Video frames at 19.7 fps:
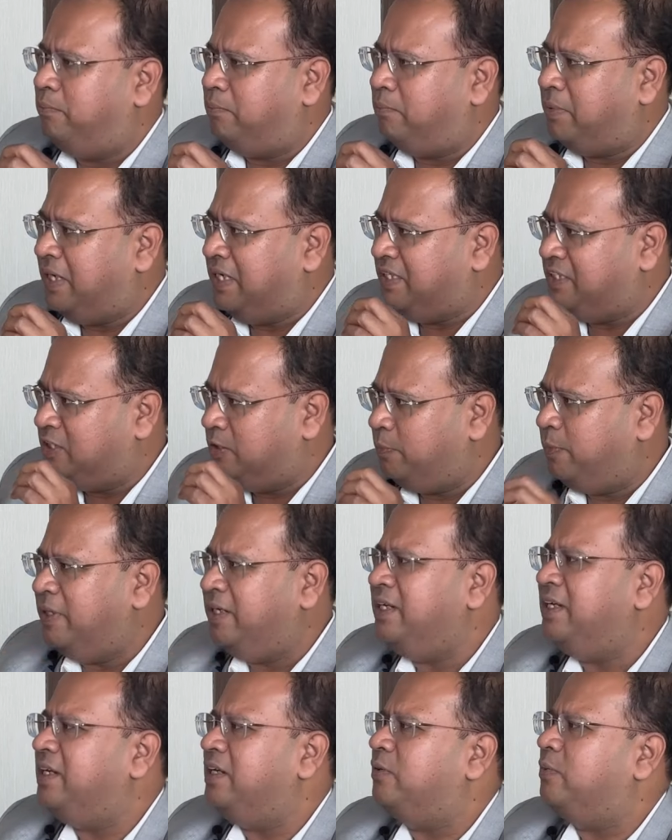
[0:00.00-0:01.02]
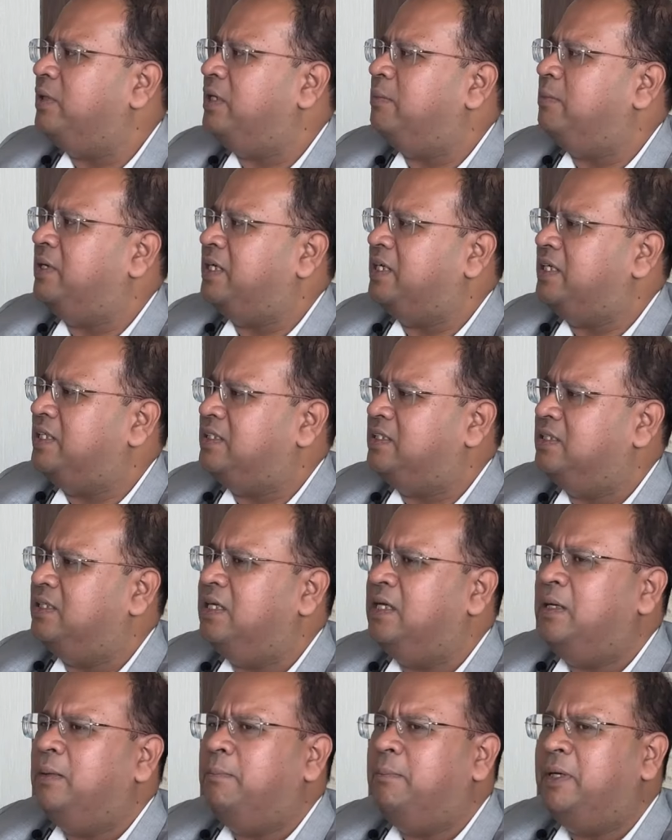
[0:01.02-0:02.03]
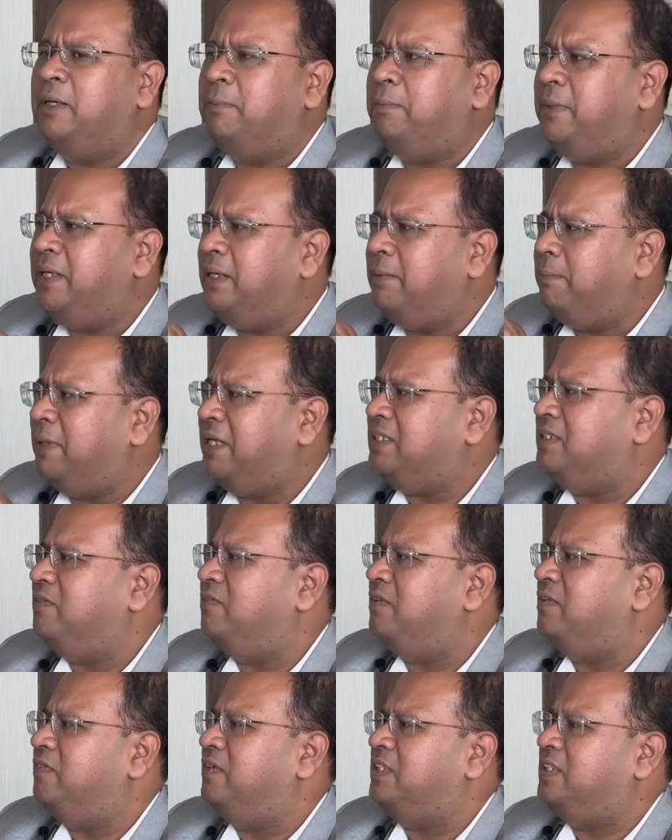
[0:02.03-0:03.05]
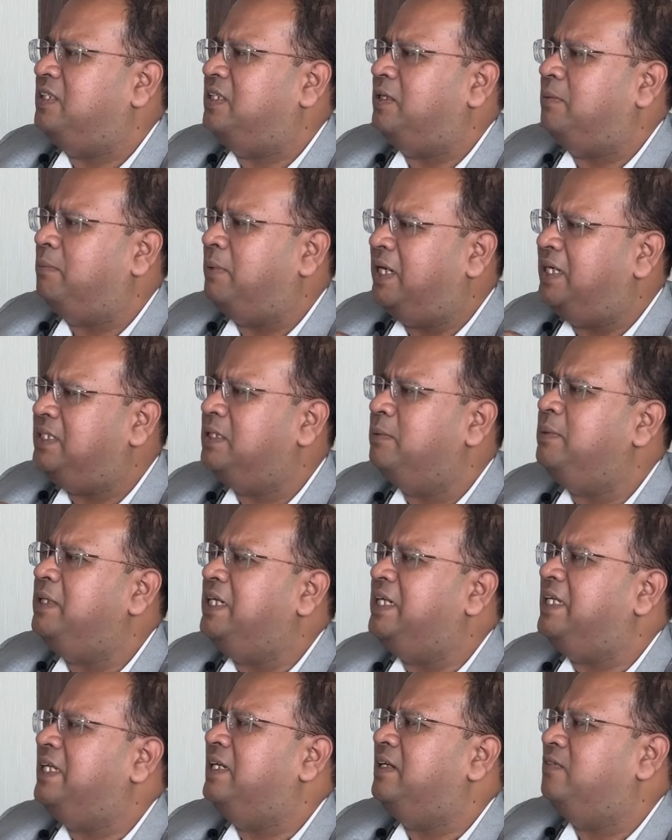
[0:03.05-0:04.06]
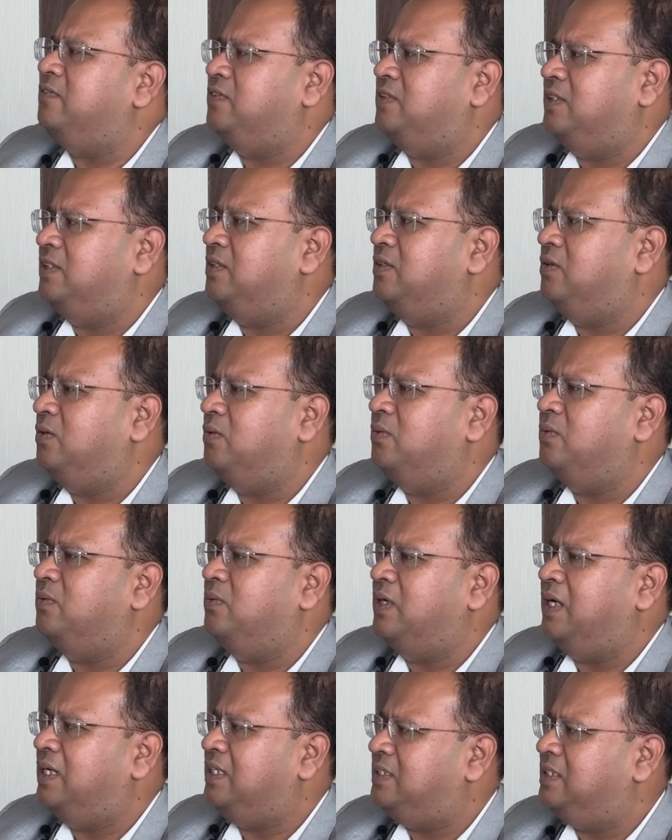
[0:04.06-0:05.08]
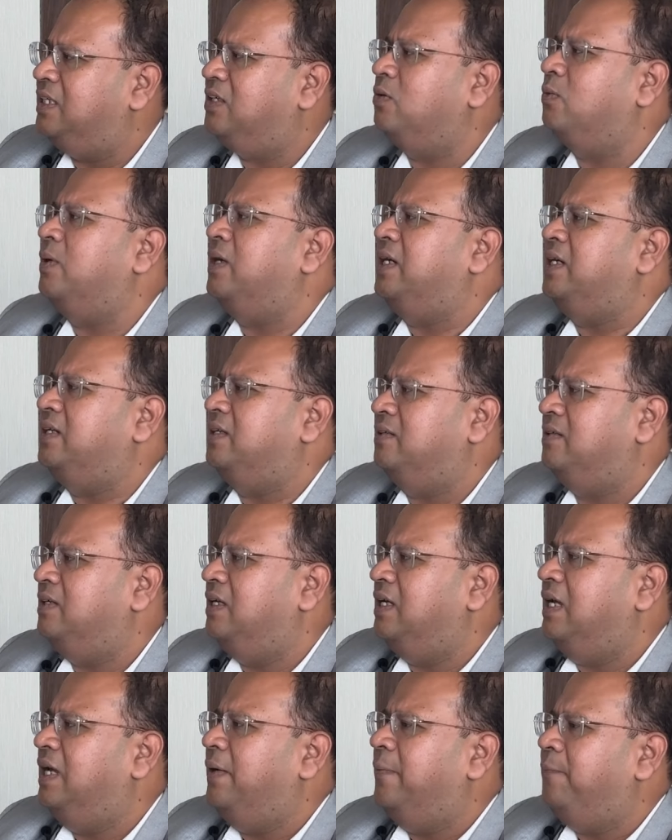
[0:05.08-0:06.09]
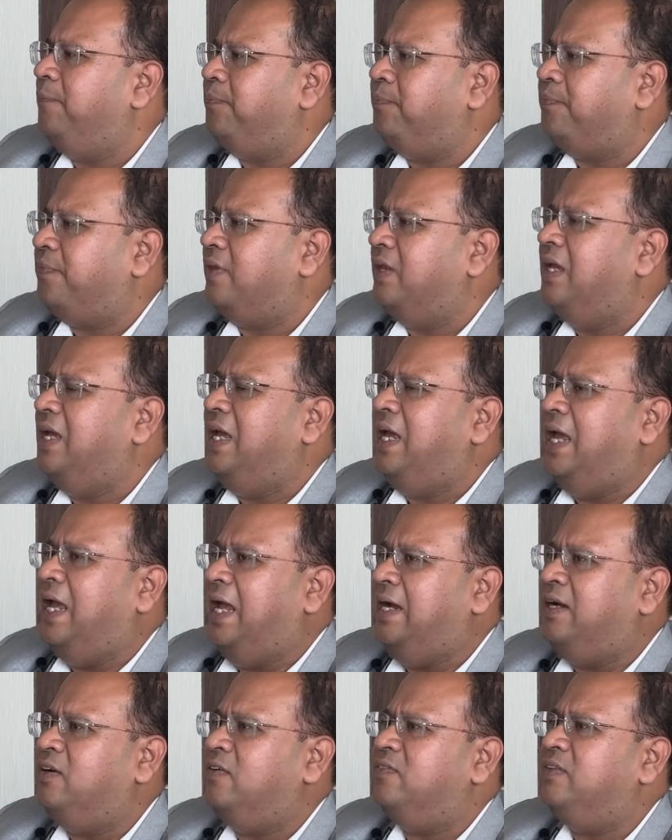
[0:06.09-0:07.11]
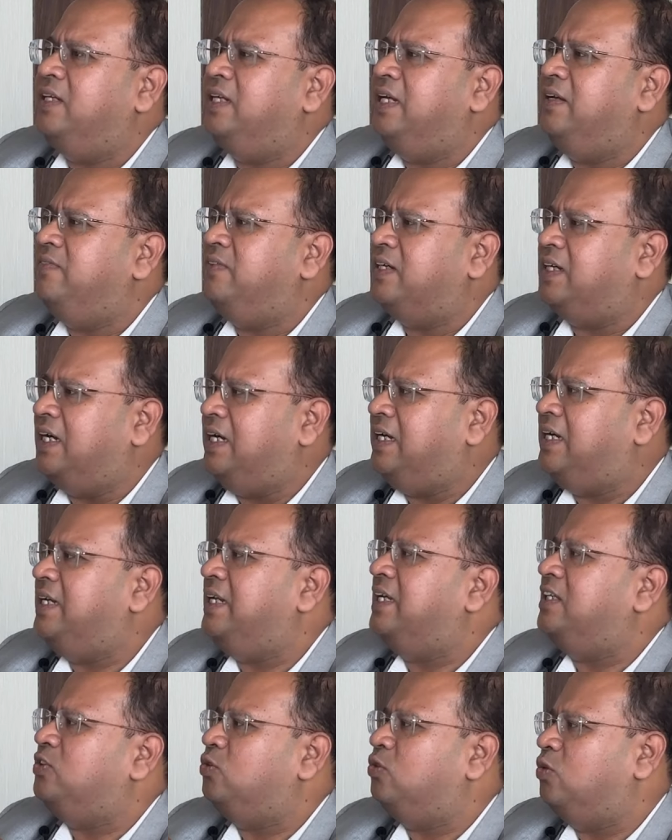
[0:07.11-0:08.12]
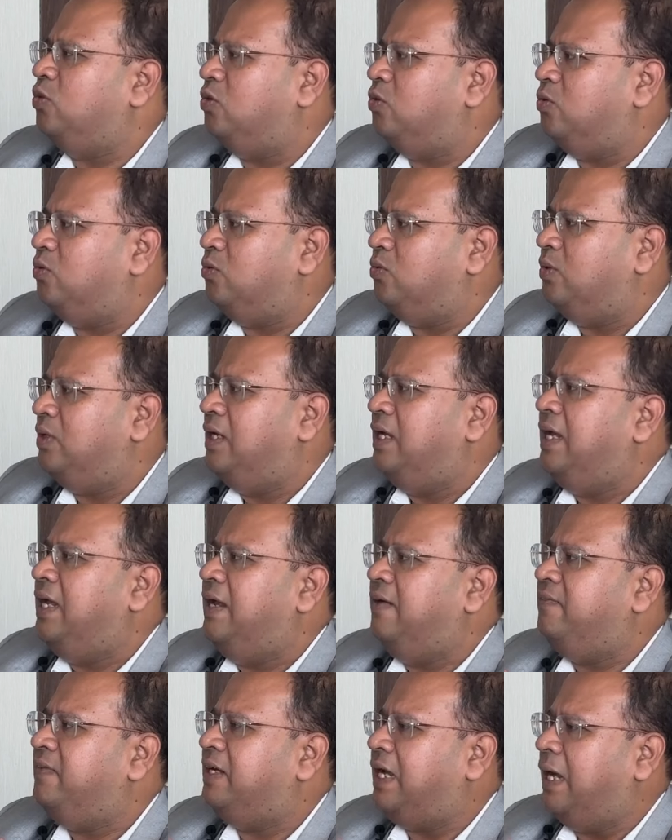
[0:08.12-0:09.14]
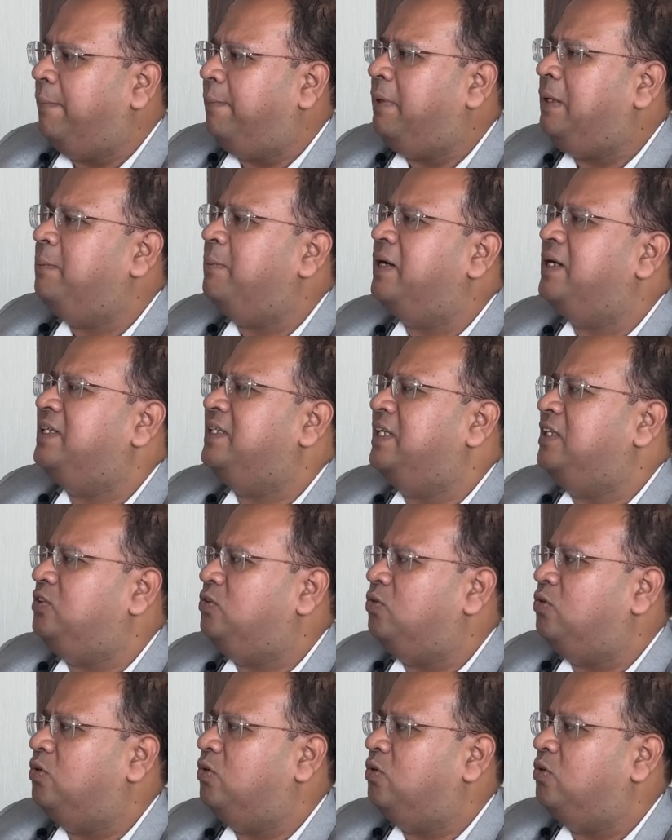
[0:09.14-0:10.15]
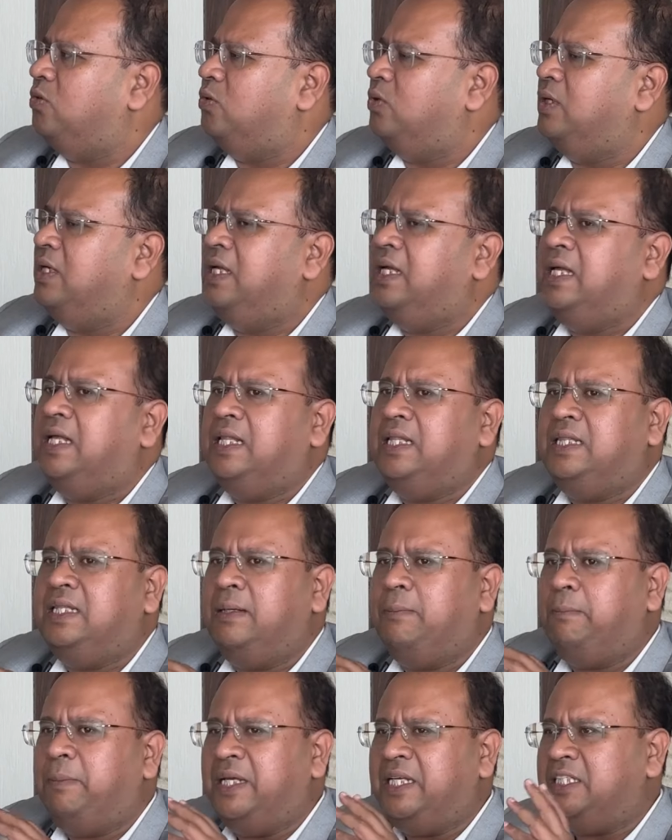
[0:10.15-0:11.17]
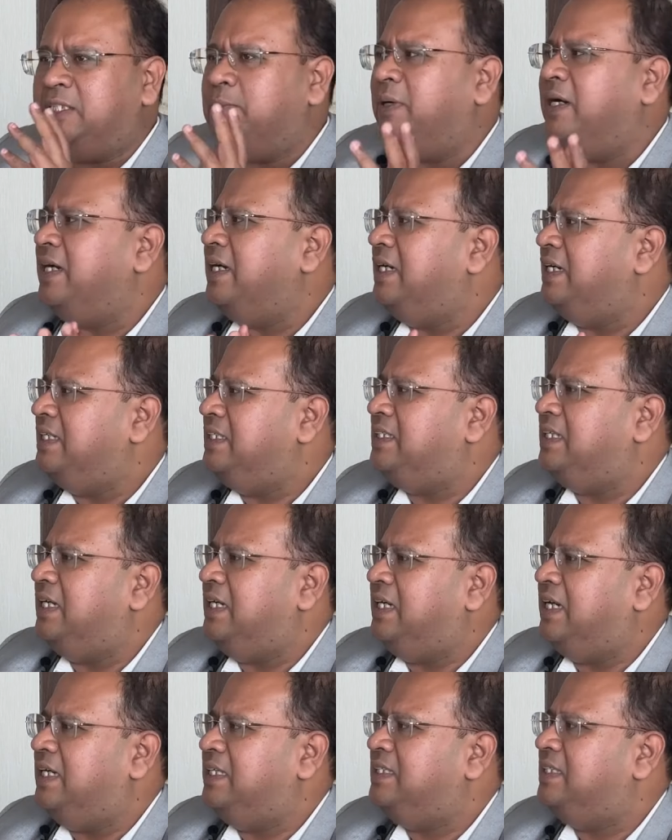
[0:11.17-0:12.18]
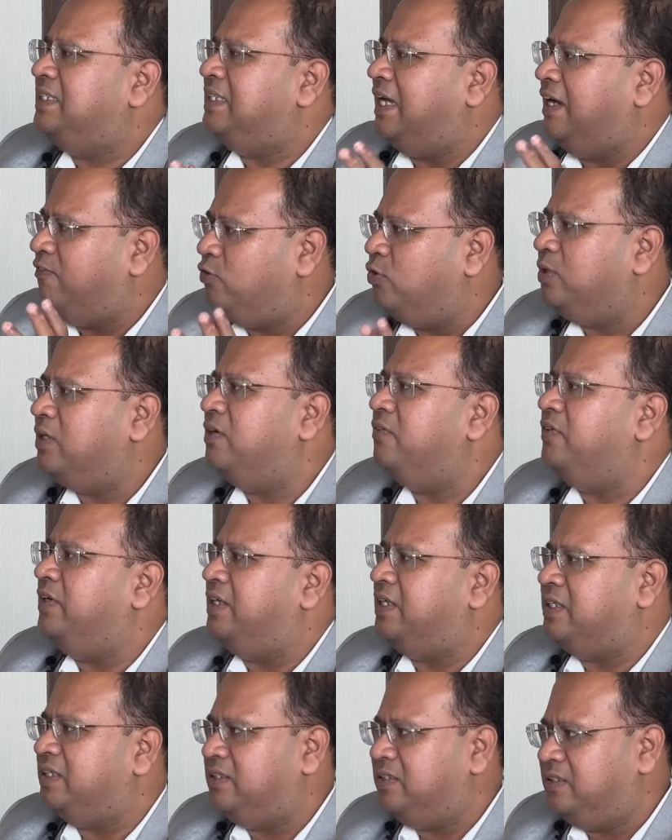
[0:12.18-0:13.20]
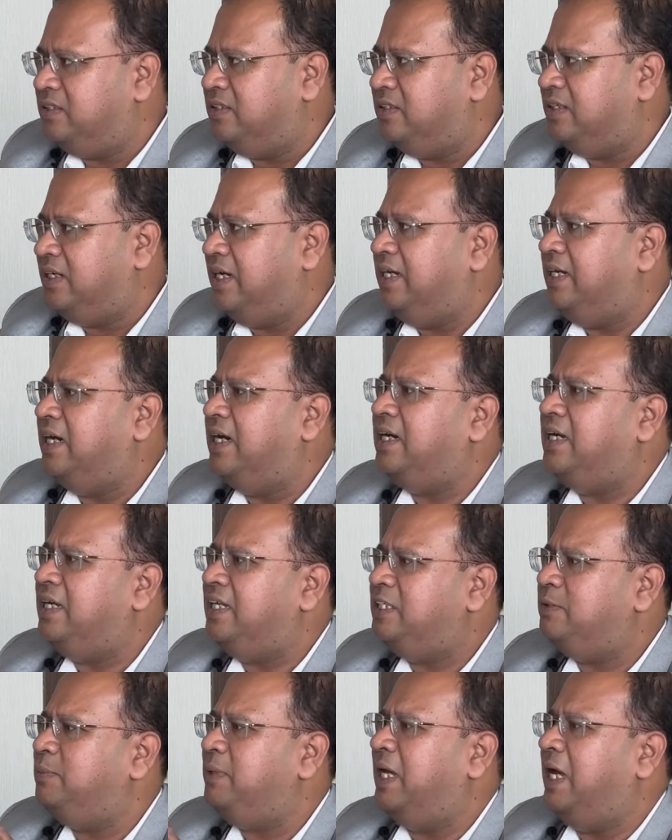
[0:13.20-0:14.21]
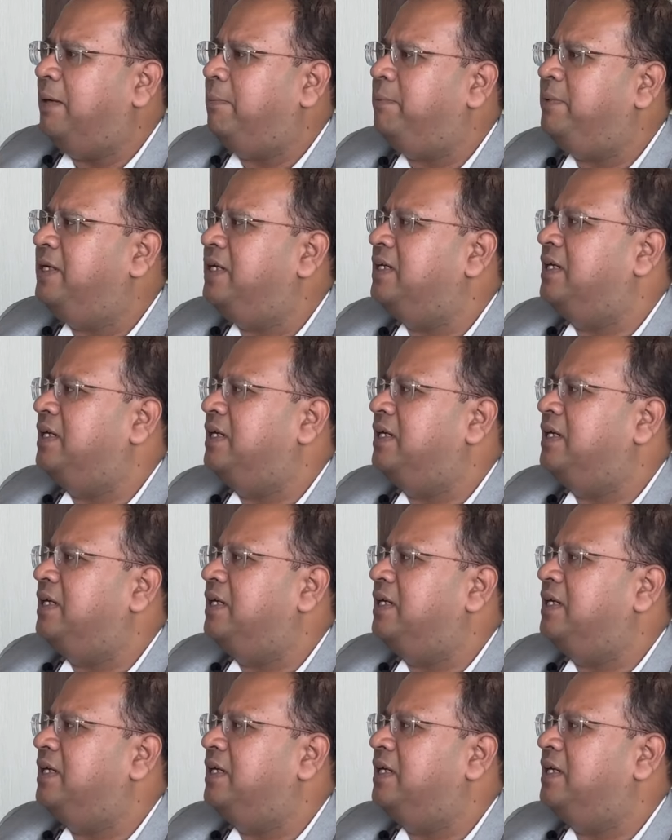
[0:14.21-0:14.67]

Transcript: Participate in equity markets, but be a passive investor, buy some ETFs, and sit quiet. End of the day, if the country has to grow, if the capital market has to grow, the benchmark indices have to give returns, right? At least be happy and